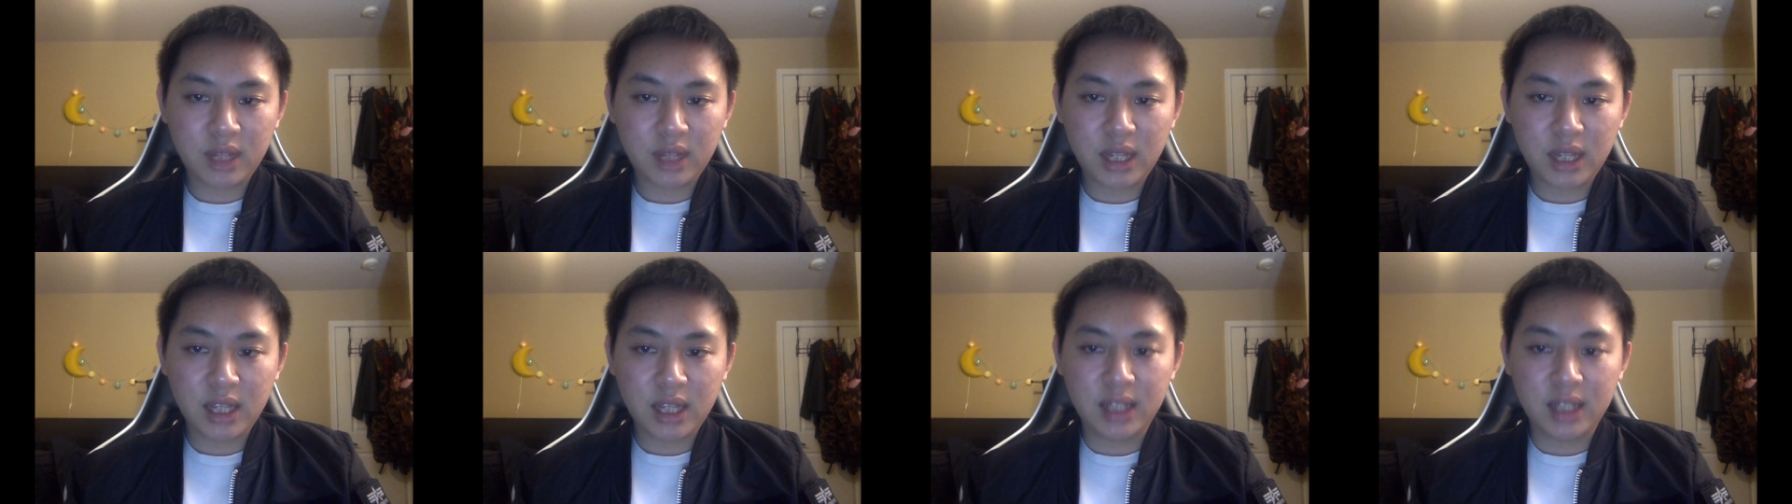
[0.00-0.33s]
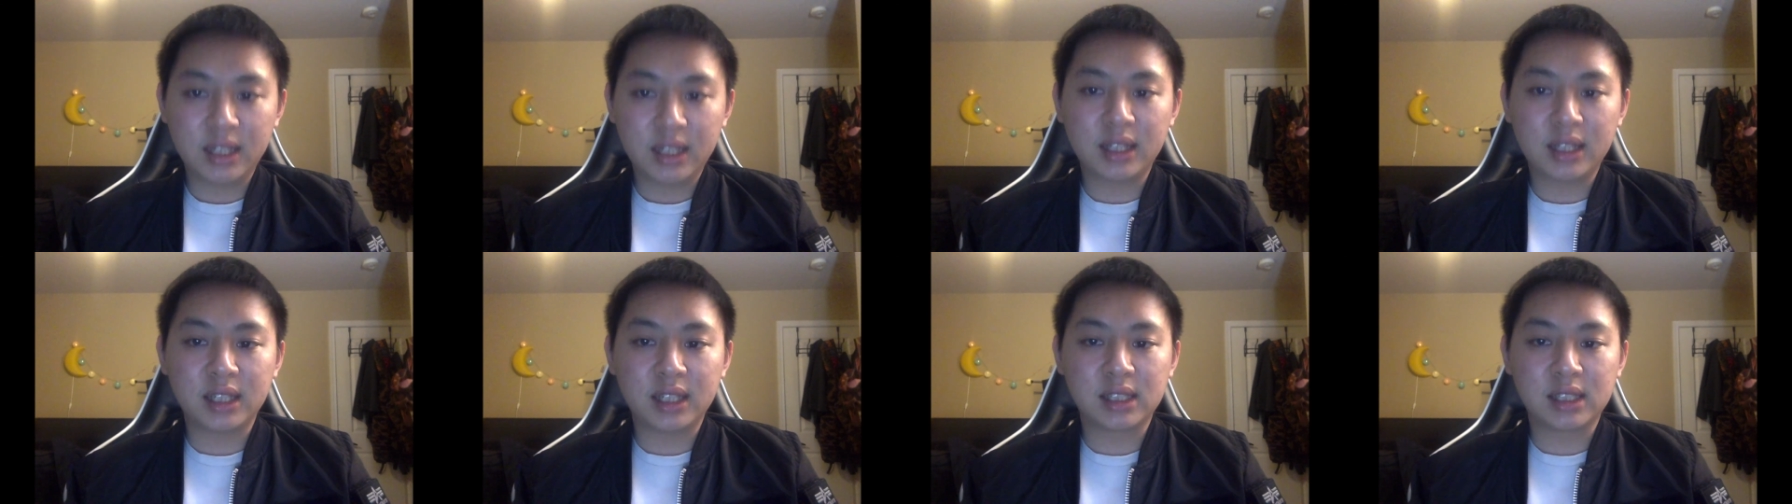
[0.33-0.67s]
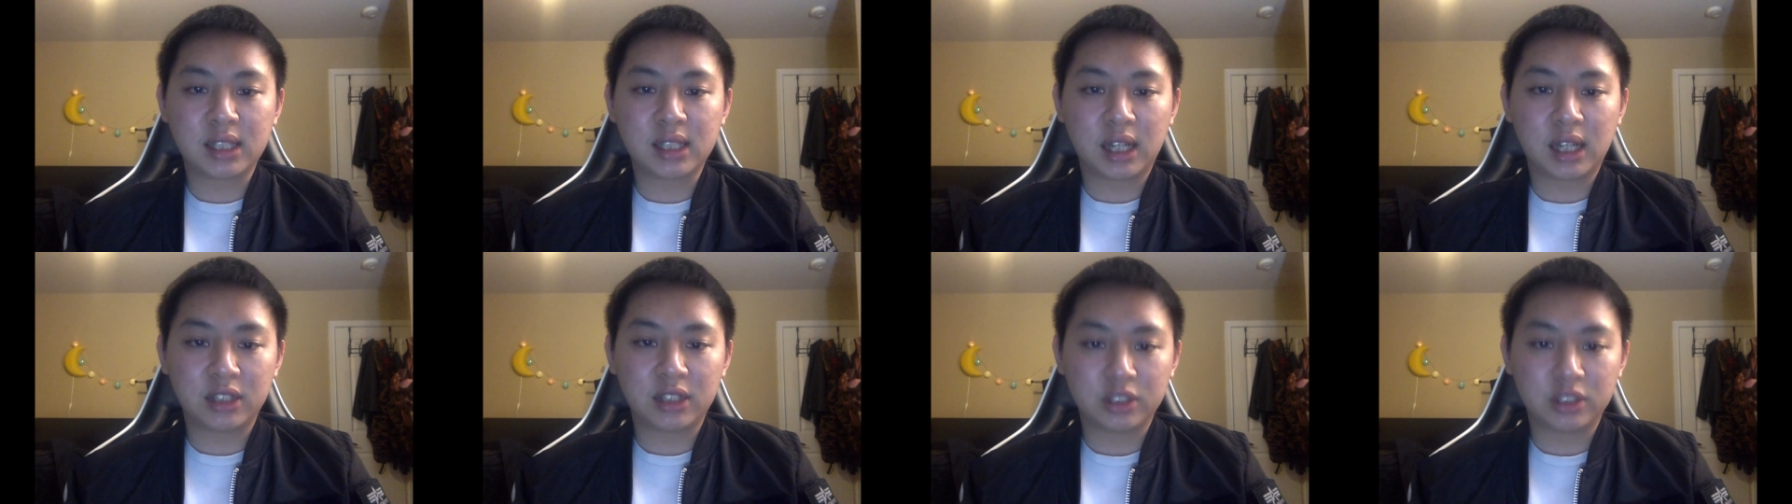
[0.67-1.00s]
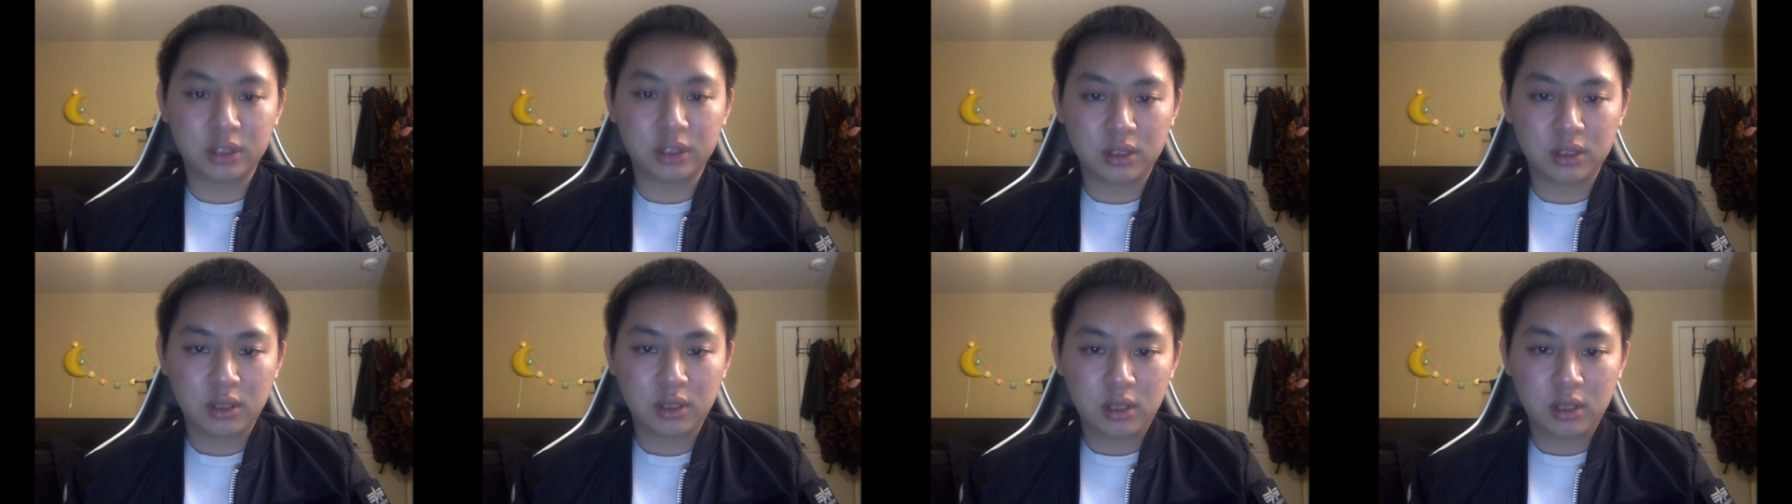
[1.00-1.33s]
in the
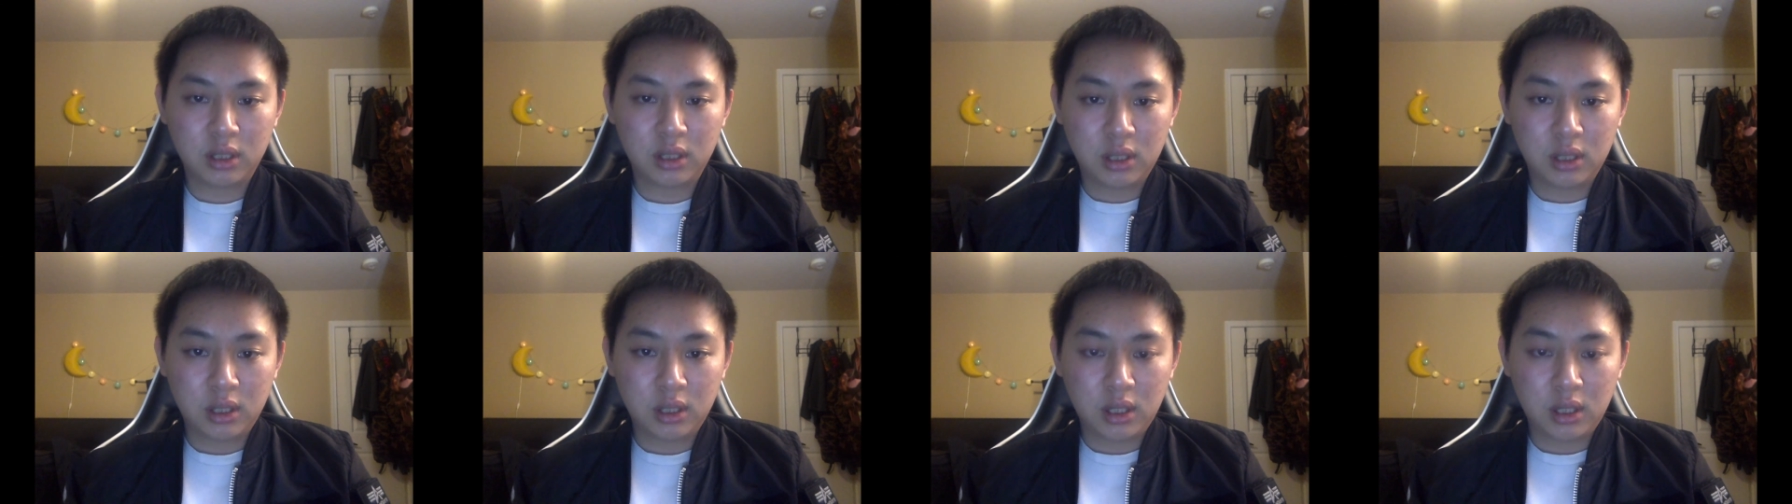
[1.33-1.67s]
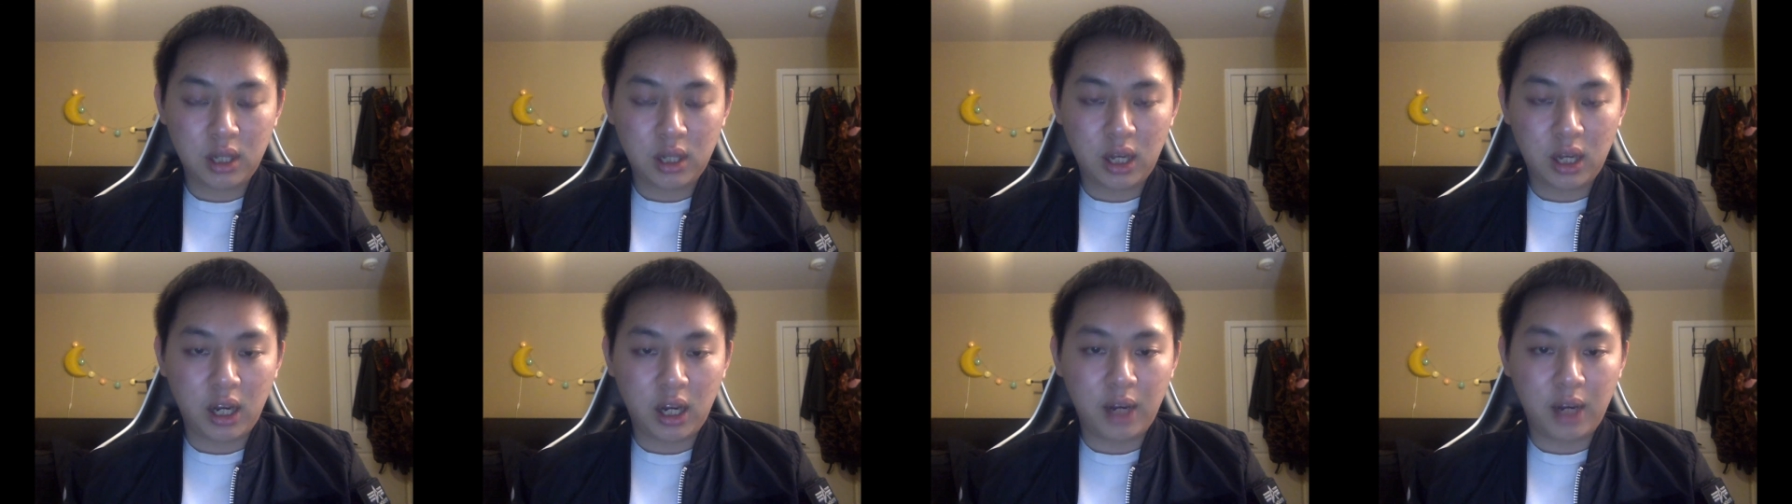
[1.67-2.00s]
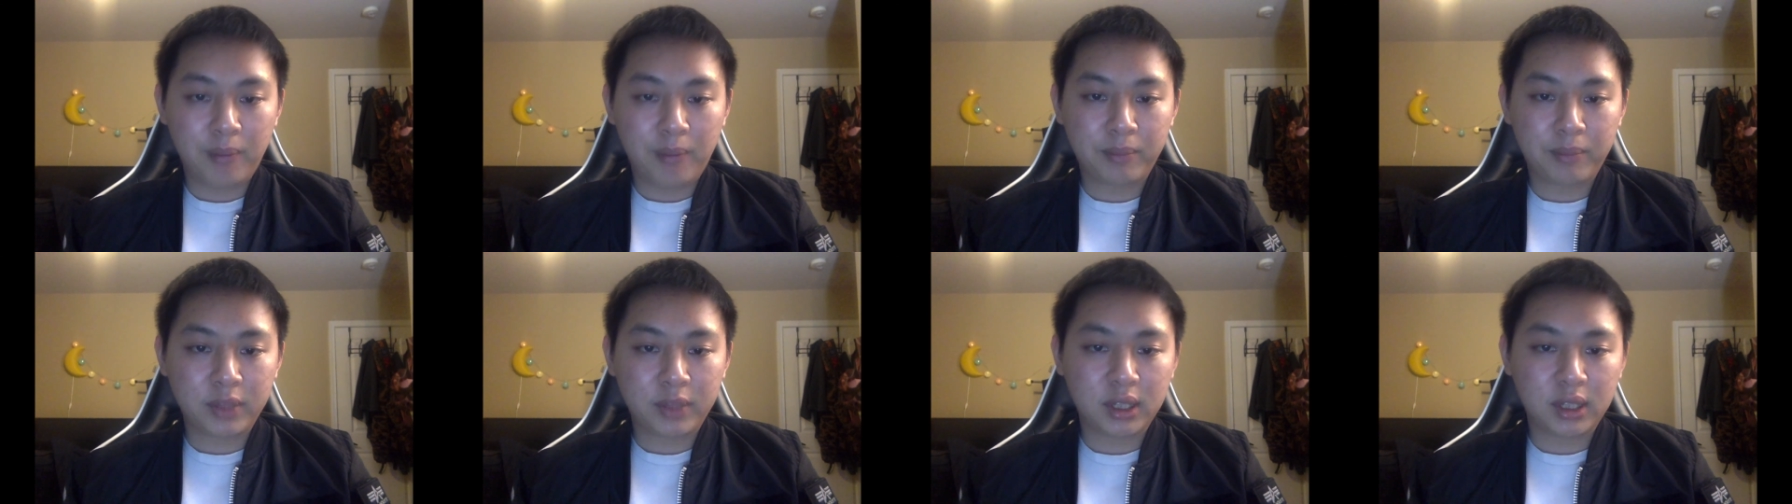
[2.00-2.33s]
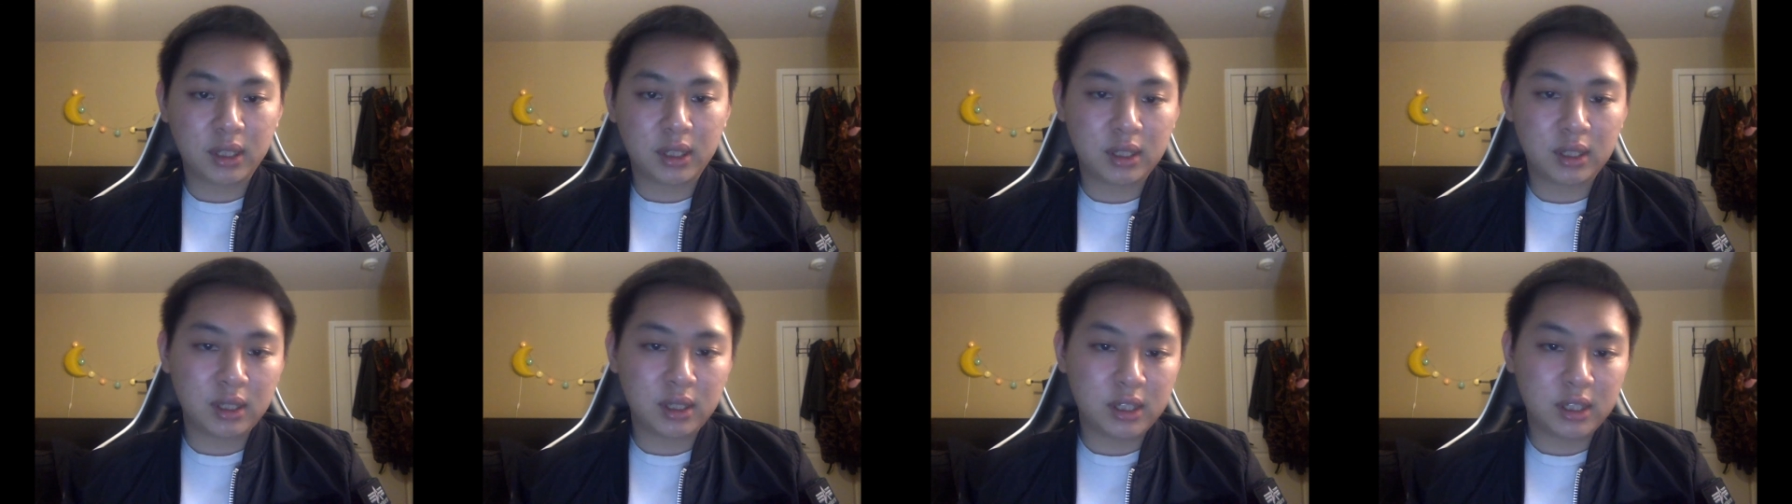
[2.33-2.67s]
discussion.
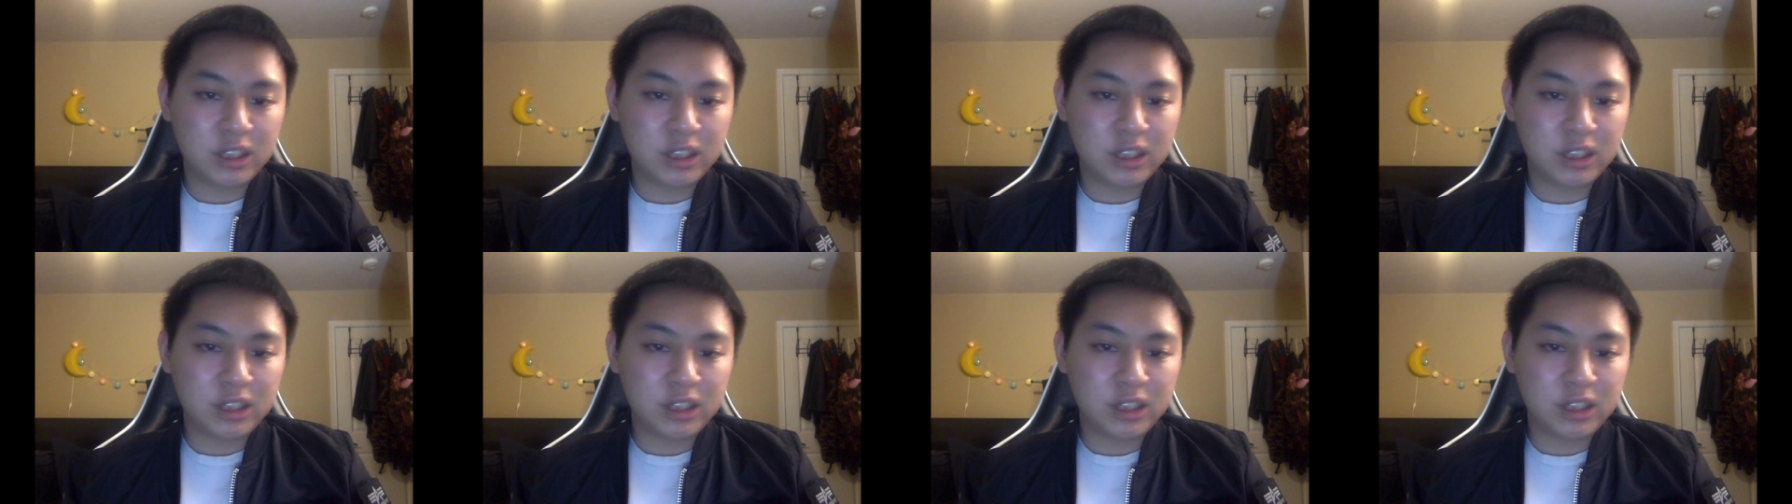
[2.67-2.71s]
The